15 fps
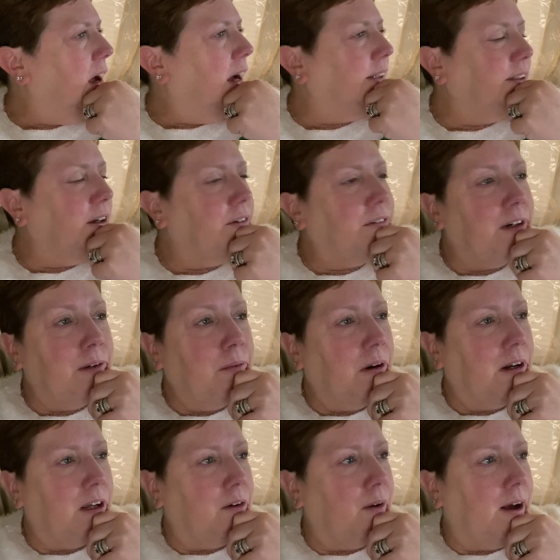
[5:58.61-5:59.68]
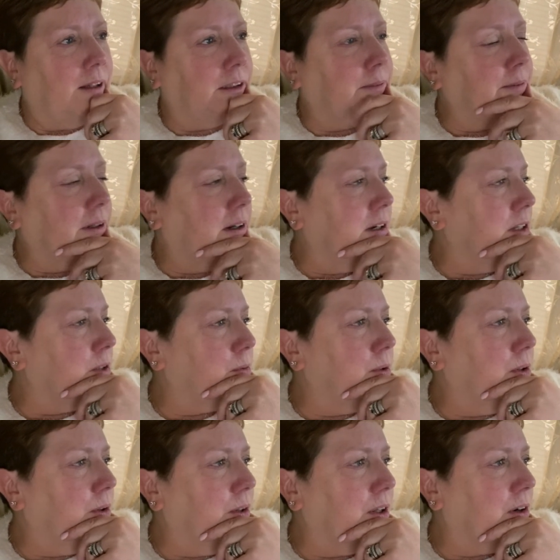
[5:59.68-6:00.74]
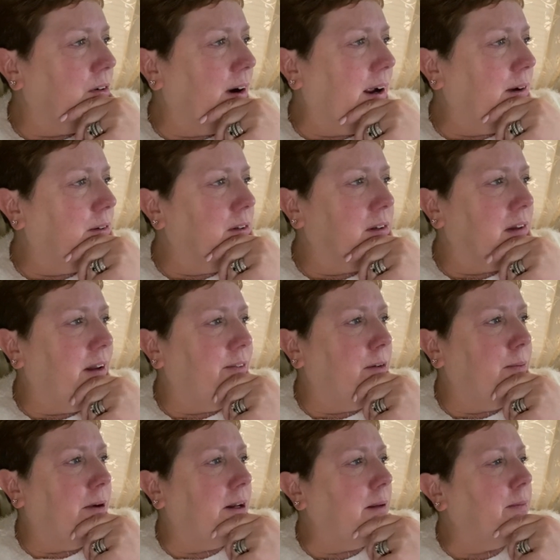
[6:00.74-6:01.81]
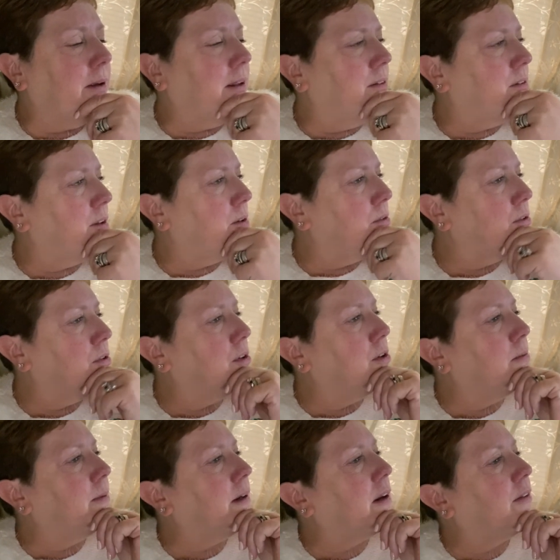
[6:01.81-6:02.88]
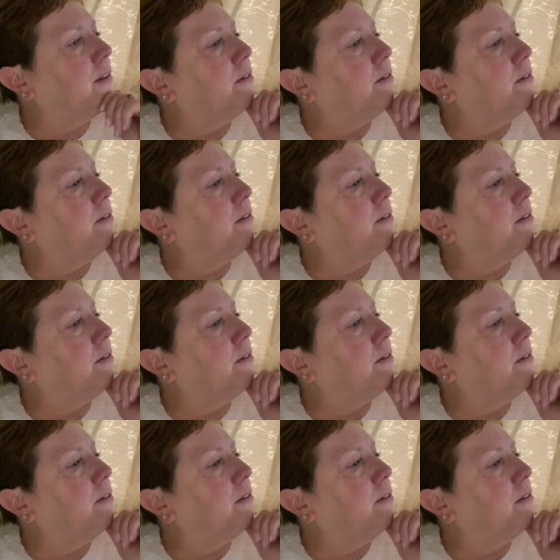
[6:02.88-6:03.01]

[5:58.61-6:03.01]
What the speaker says: I don't really want to go out, to be honest, with all the crowds and everybody being so stupid on